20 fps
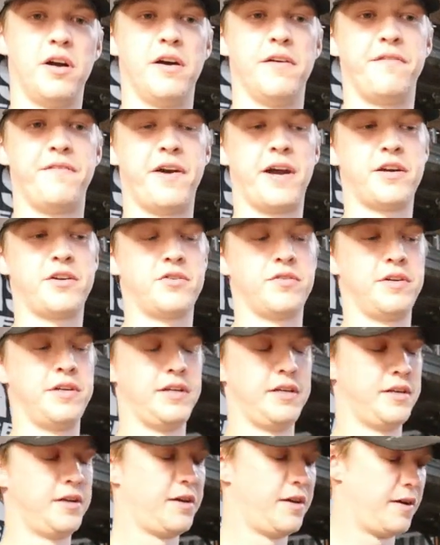uh,
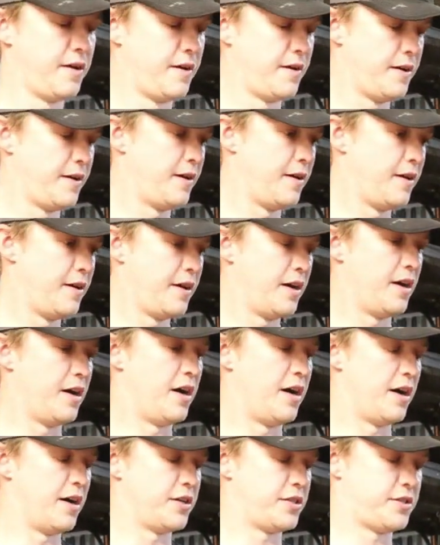factory
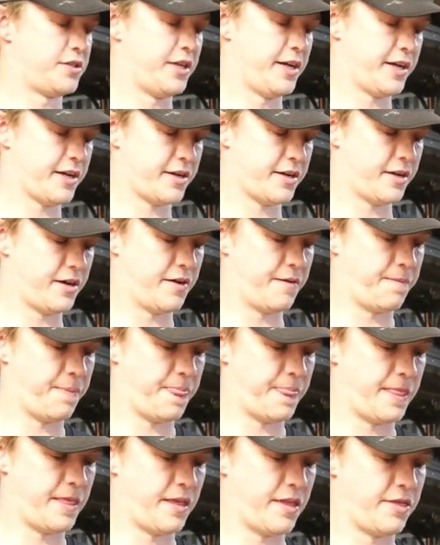uh, stick.
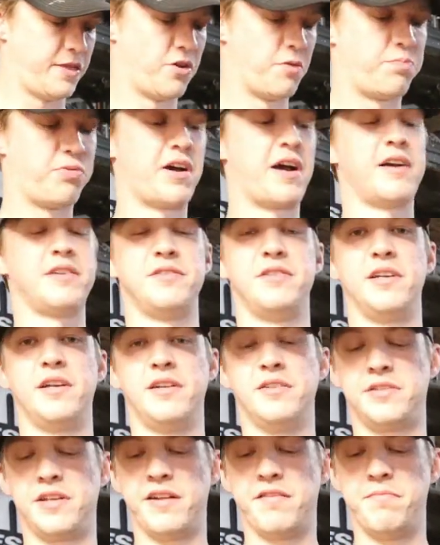They're plastic
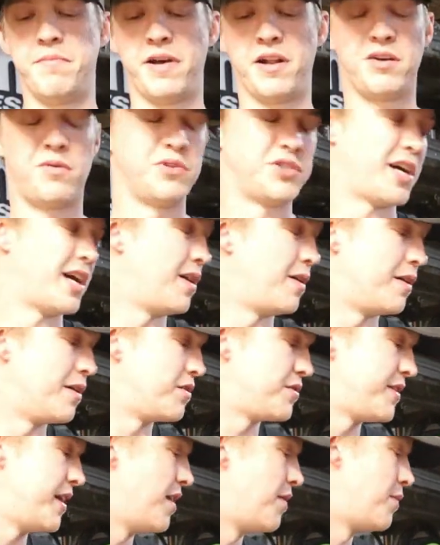instead of metal, which I don't
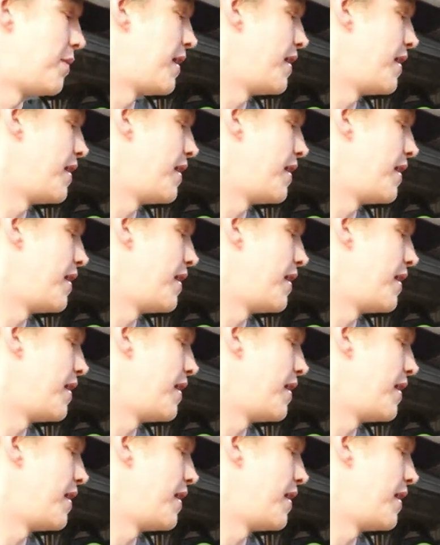understand